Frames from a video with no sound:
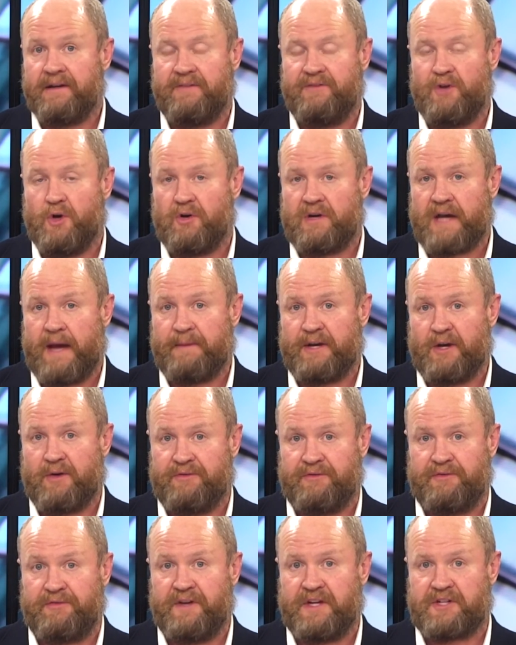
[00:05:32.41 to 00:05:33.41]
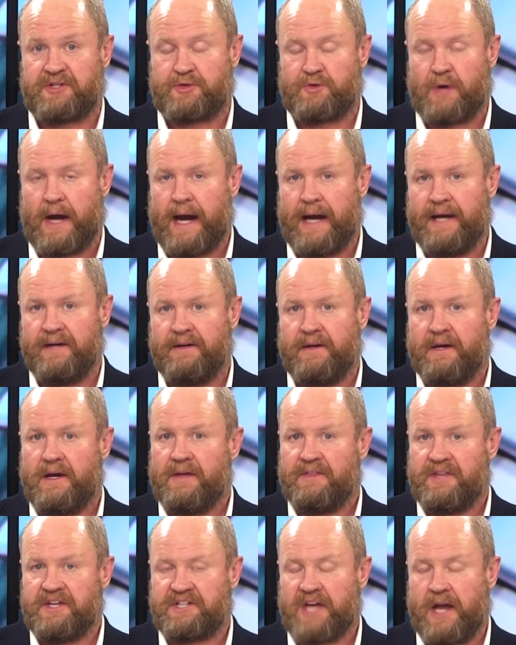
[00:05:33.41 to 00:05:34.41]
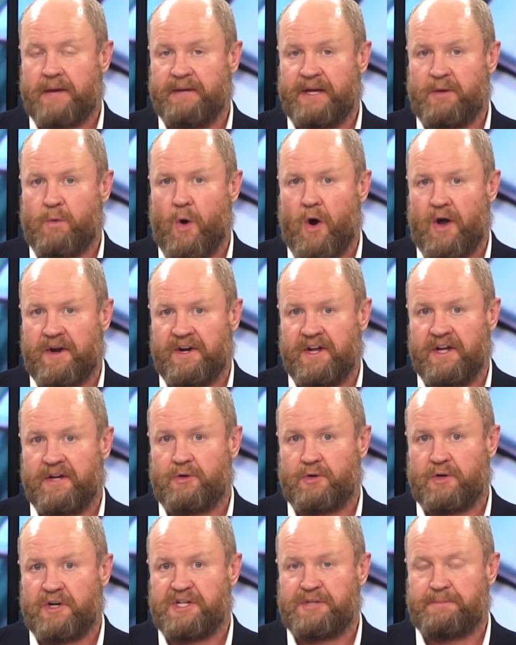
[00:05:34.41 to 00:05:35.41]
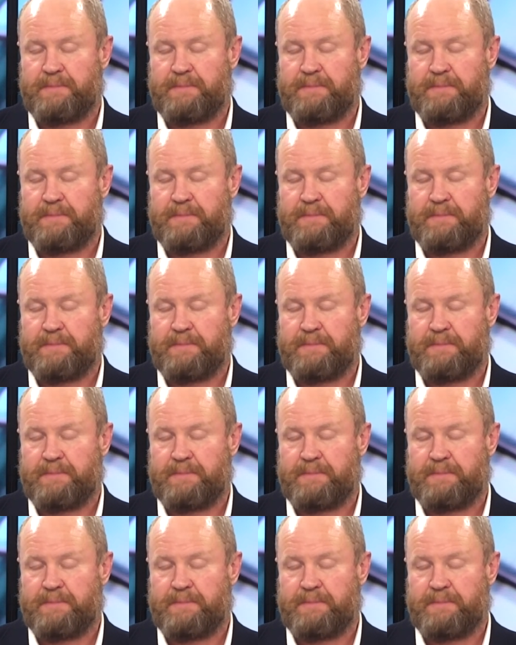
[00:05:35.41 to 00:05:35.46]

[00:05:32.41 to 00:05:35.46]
if you're coming off a fixed rate, there's going to be quite an increase.